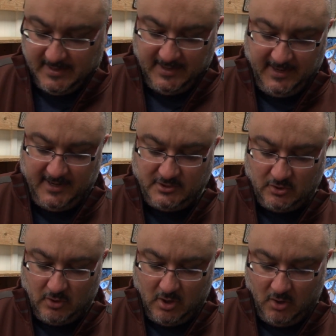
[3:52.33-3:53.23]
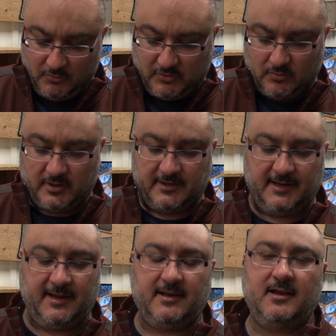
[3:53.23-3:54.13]
and you're also gonna
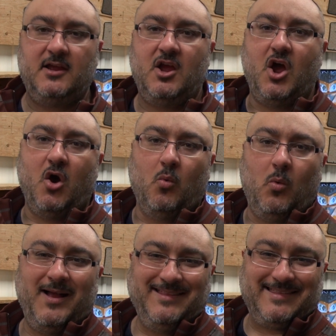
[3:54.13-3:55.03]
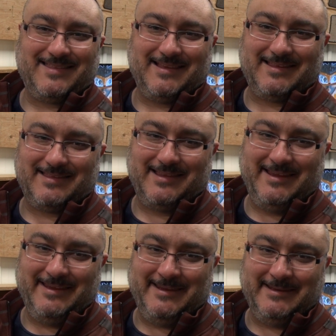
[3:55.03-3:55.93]
need a
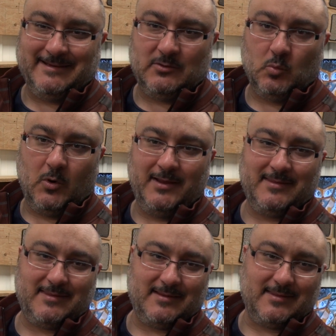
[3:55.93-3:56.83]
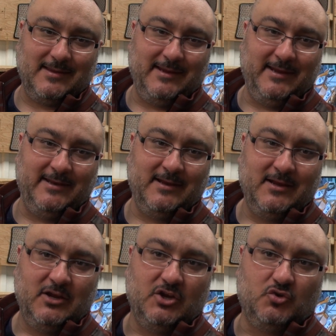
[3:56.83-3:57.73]
1/16
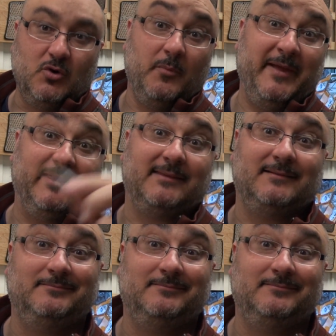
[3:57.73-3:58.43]
drill bit.